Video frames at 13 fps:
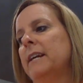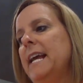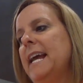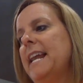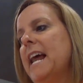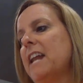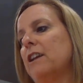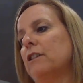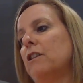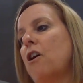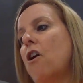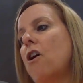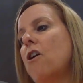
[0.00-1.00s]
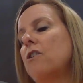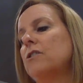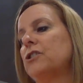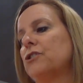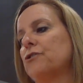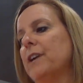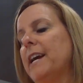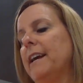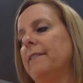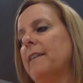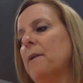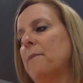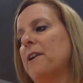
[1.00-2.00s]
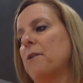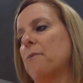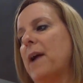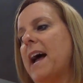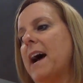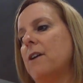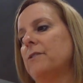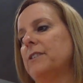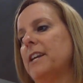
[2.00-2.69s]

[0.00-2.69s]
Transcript: It had a long string that went around